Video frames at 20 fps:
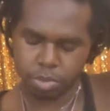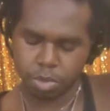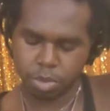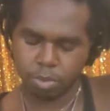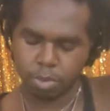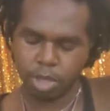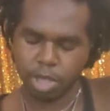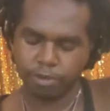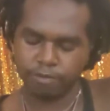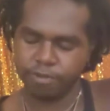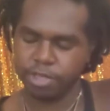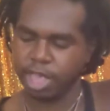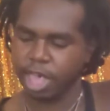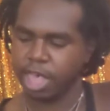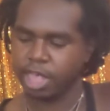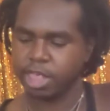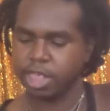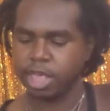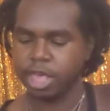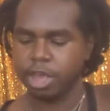We have
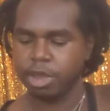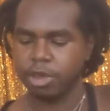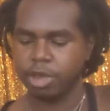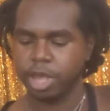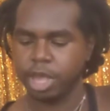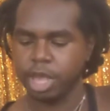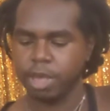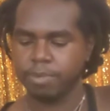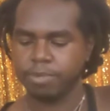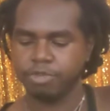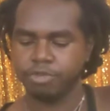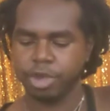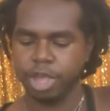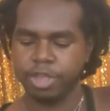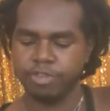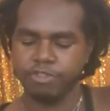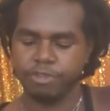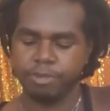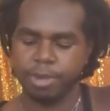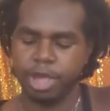death here. Yep,
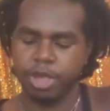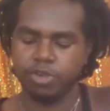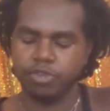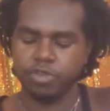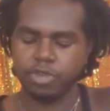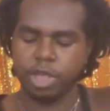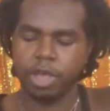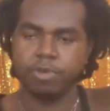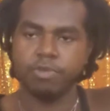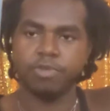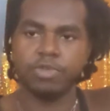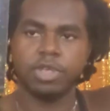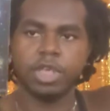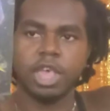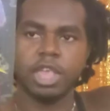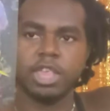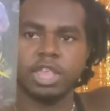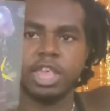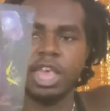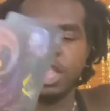transformation.
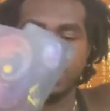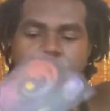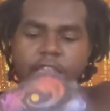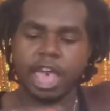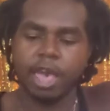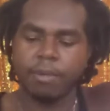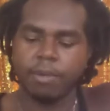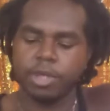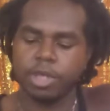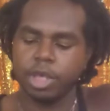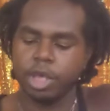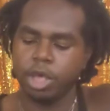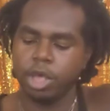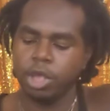I said that one.